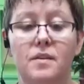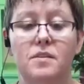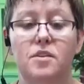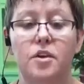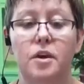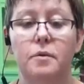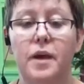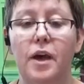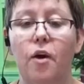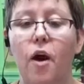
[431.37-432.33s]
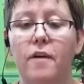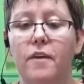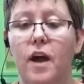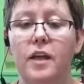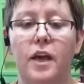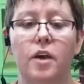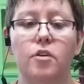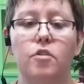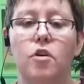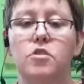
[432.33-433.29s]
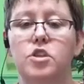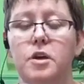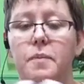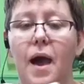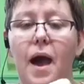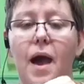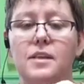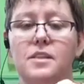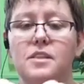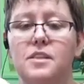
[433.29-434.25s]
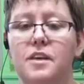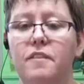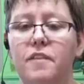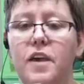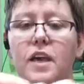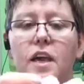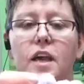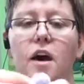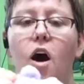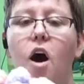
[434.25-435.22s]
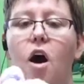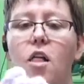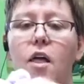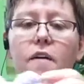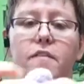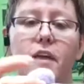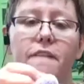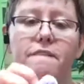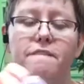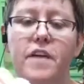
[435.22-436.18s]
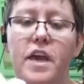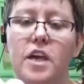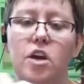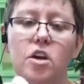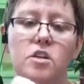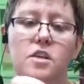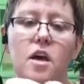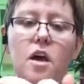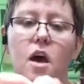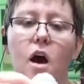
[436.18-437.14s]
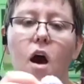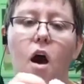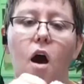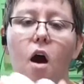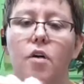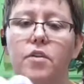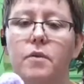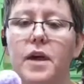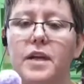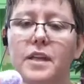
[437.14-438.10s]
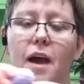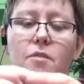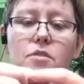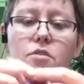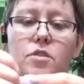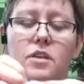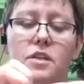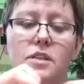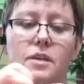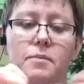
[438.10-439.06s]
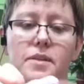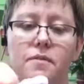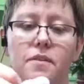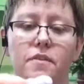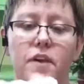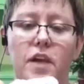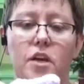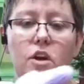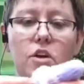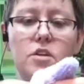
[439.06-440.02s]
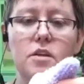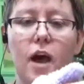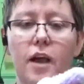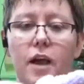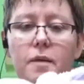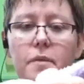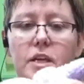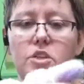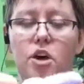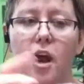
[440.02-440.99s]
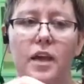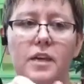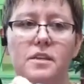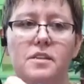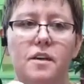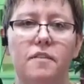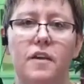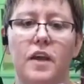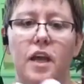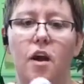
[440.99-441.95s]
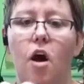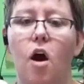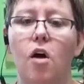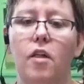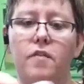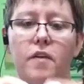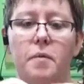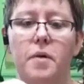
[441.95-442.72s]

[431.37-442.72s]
So here we go. I've got to get grocery bag stuffing in all of the fingers, all the way down to the tips of the fingers. I got to make sure I get stuffing in all of them.